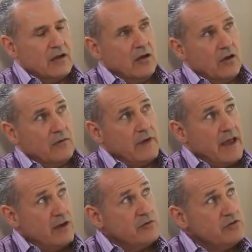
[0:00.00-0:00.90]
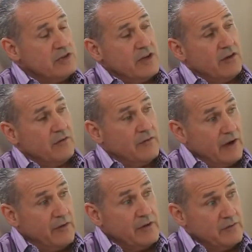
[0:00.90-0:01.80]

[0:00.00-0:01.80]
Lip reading: of energy on a very,